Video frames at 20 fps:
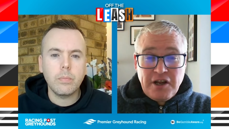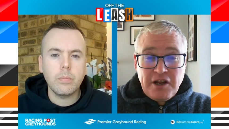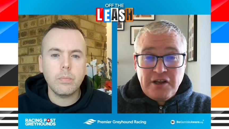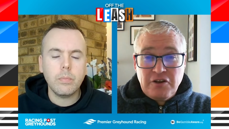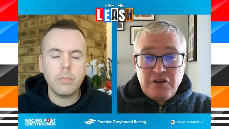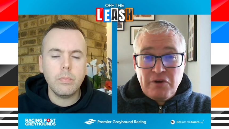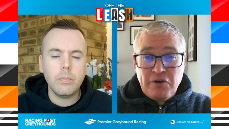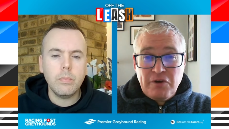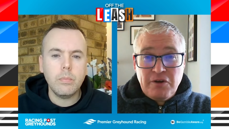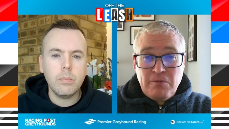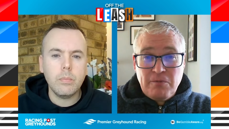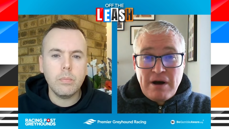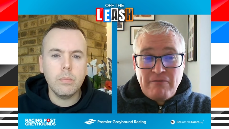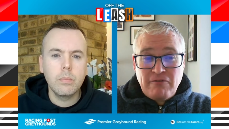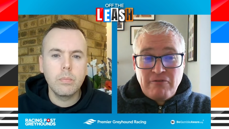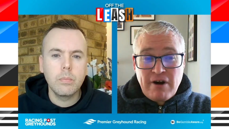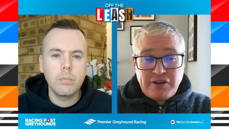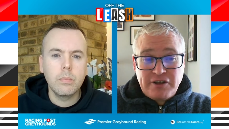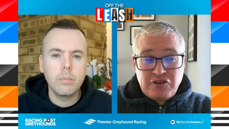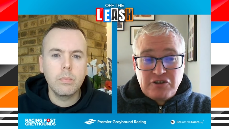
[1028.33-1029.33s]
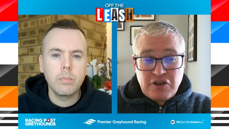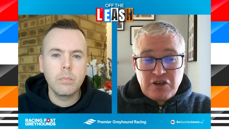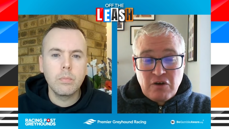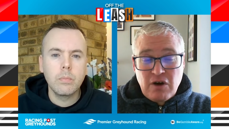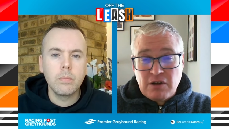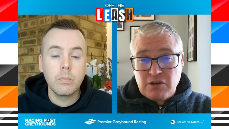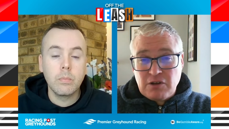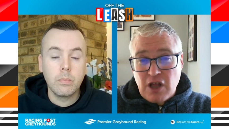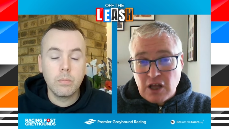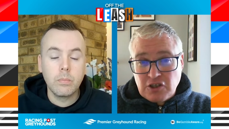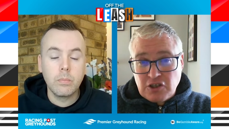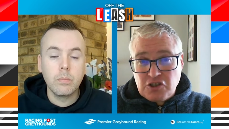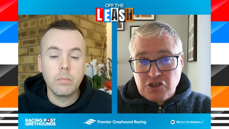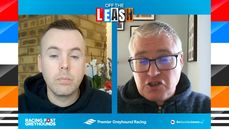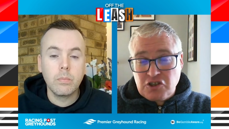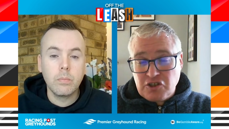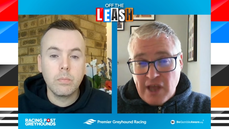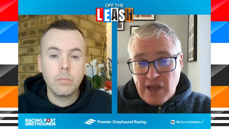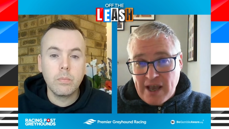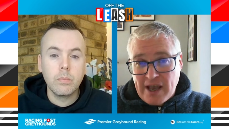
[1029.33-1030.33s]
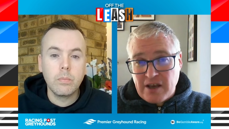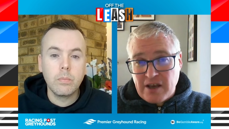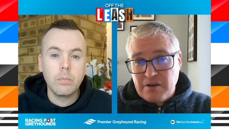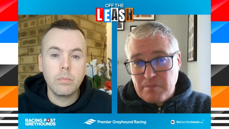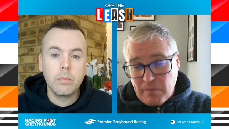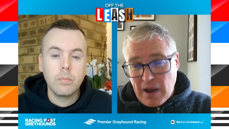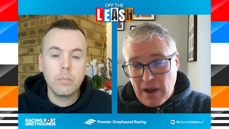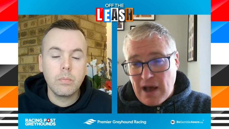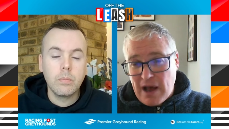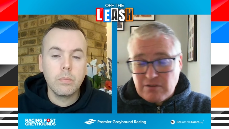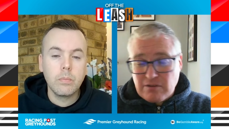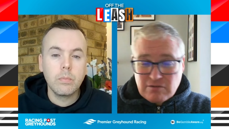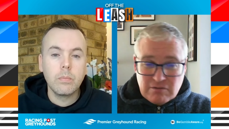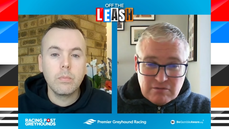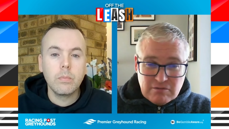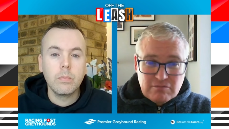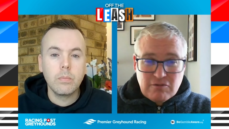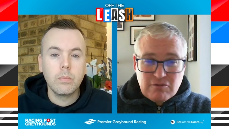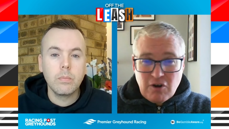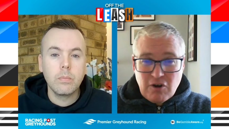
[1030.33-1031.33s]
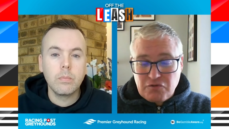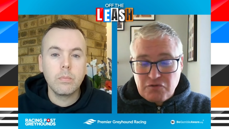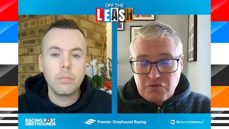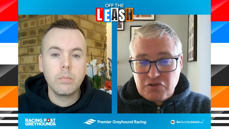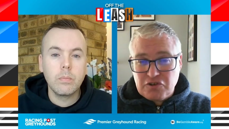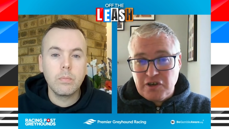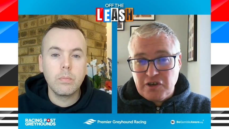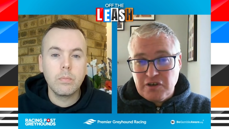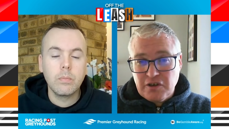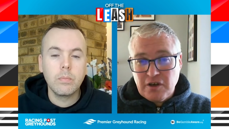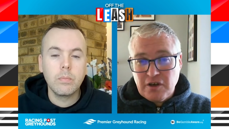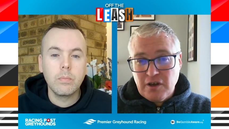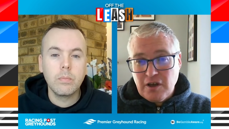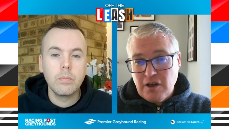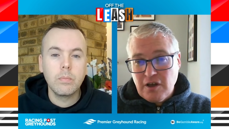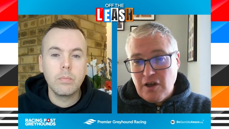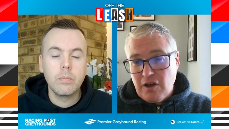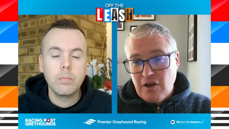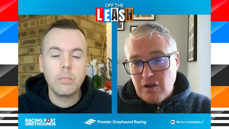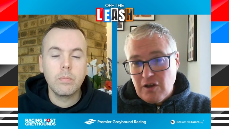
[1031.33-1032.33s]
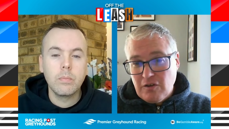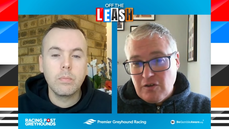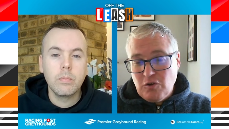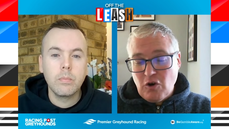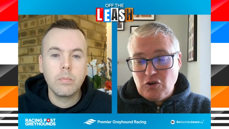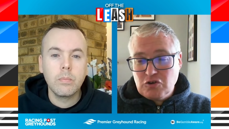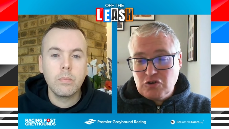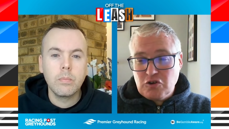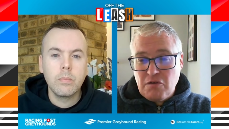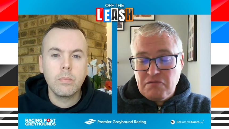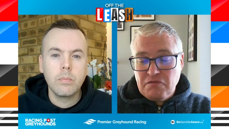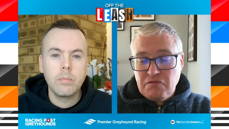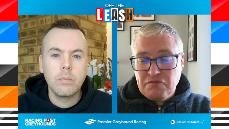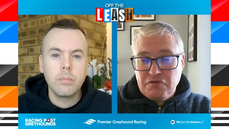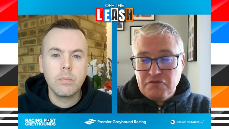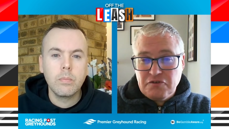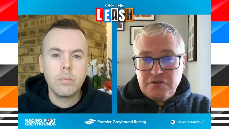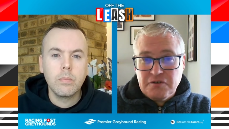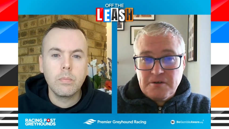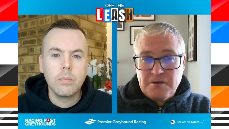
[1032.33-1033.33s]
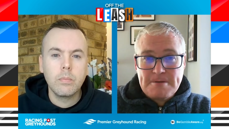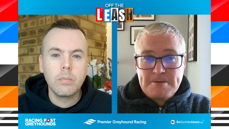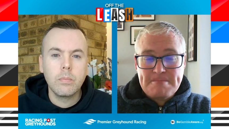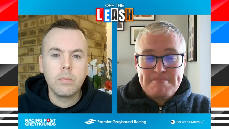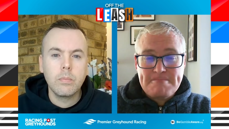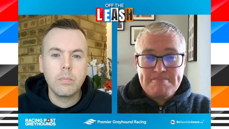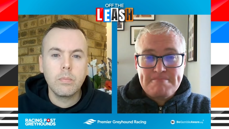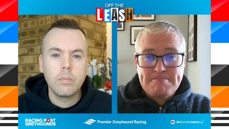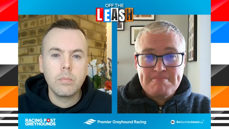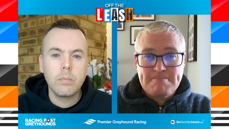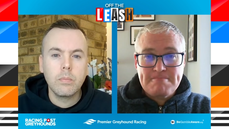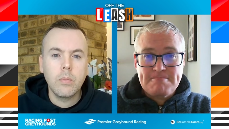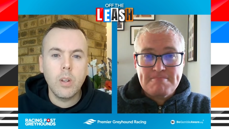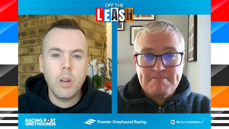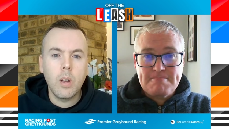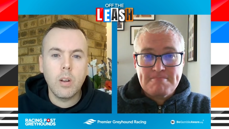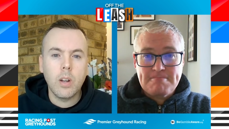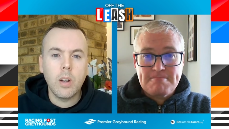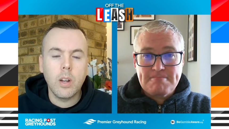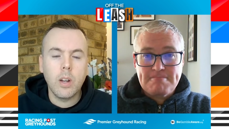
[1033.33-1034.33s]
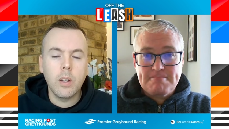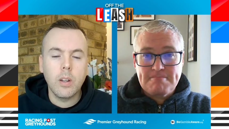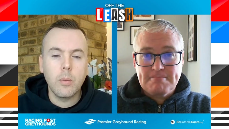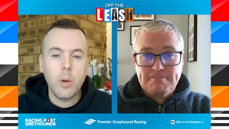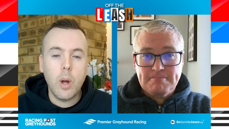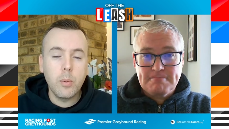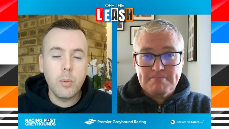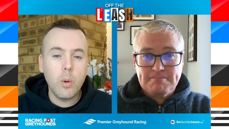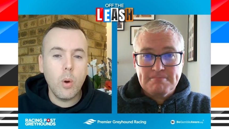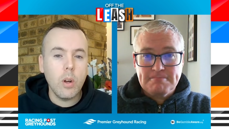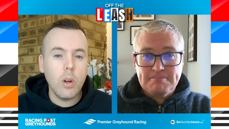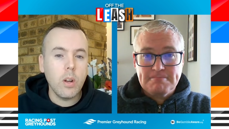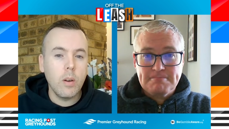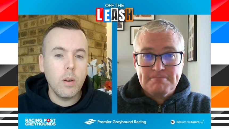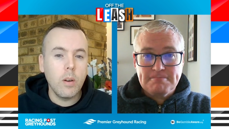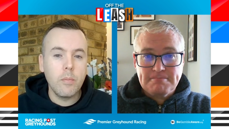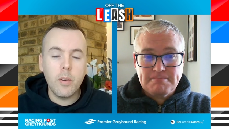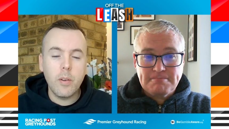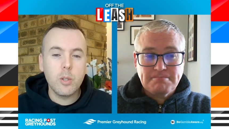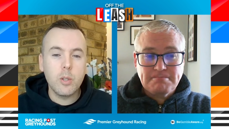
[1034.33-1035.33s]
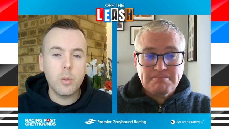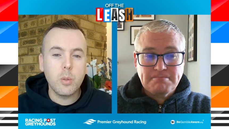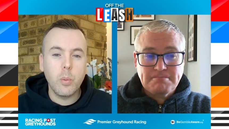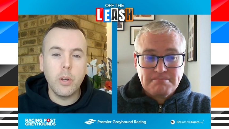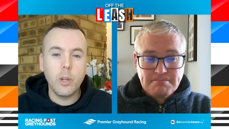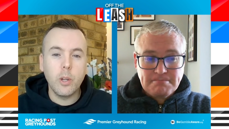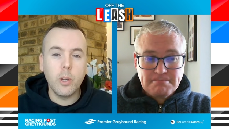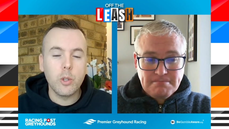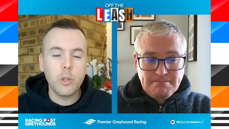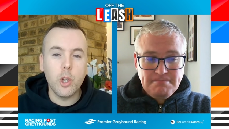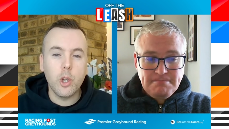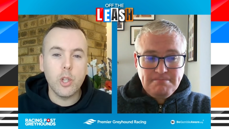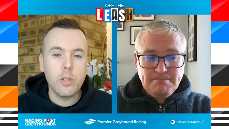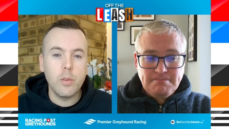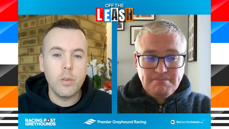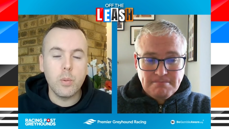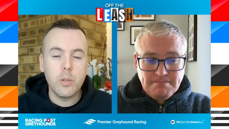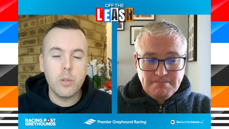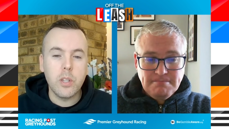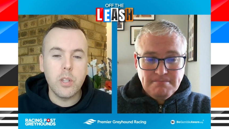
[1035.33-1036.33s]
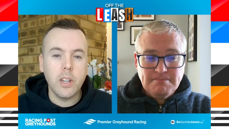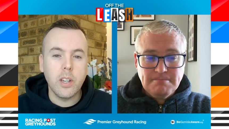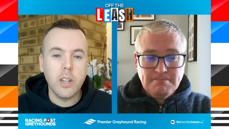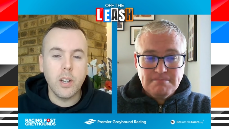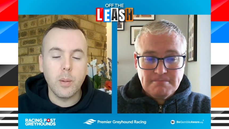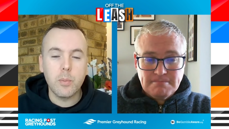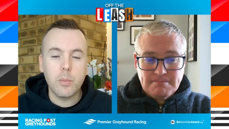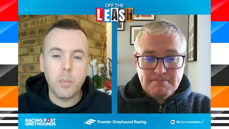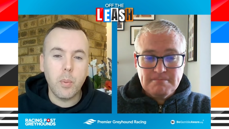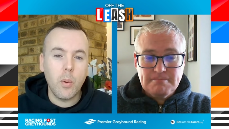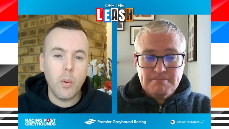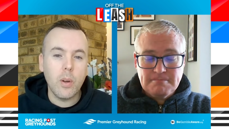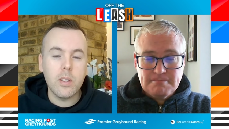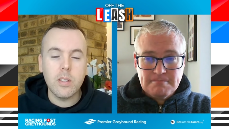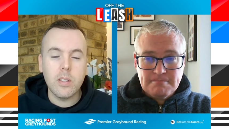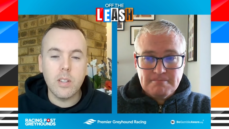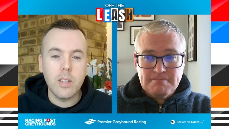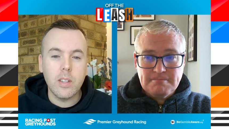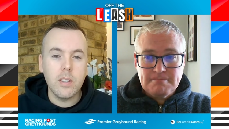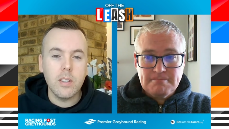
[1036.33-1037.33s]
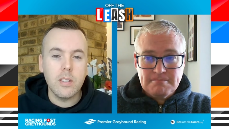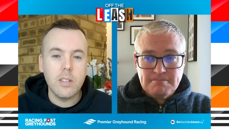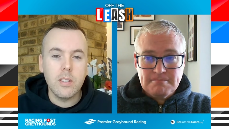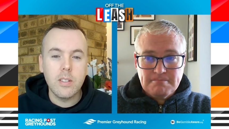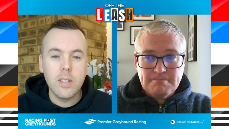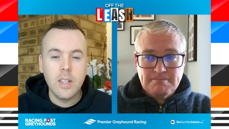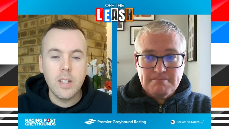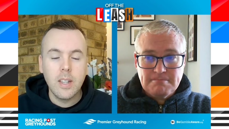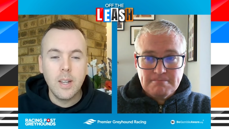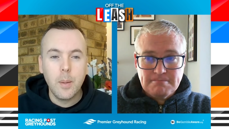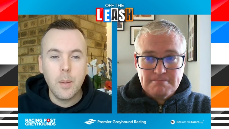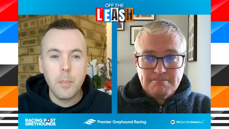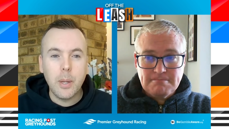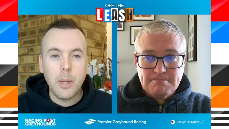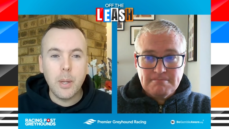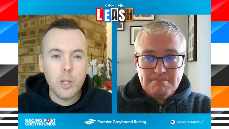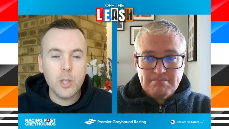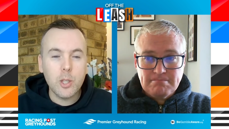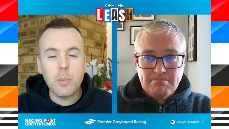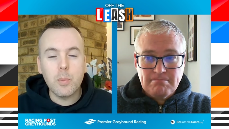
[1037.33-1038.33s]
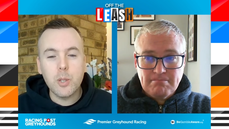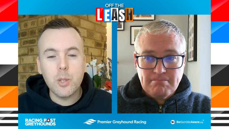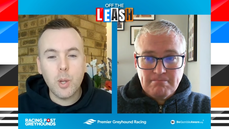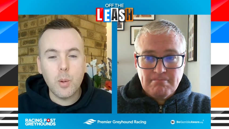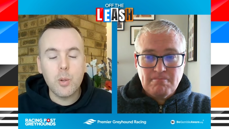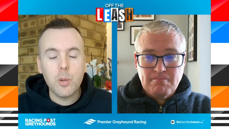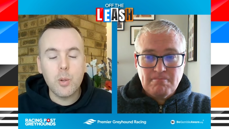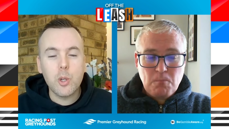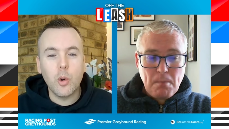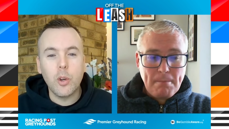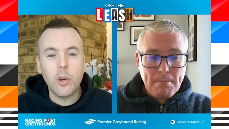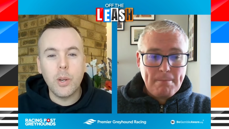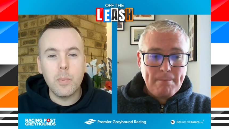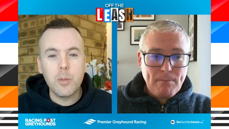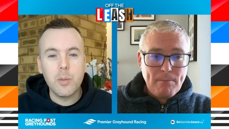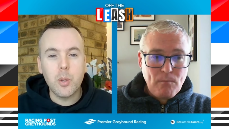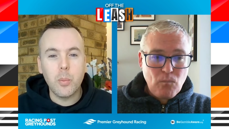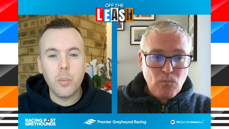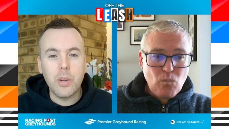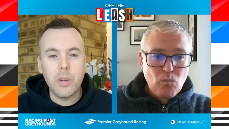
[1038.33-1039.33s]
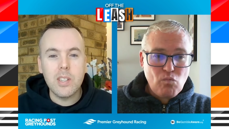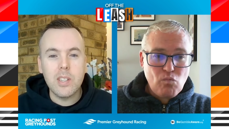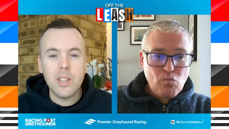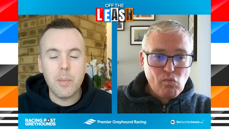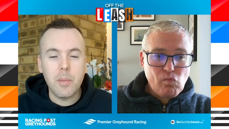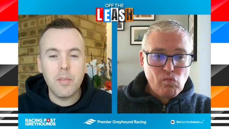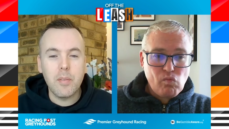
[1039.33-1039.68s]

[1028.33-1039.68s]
Speaker 1: only need to win the one race. So I'd stick, but obviously not as confident.
Speaker 2: OK, well, I'm very sweet on Churchfield Sid, and I'm surprised that he's, because I'm so strong on him to win his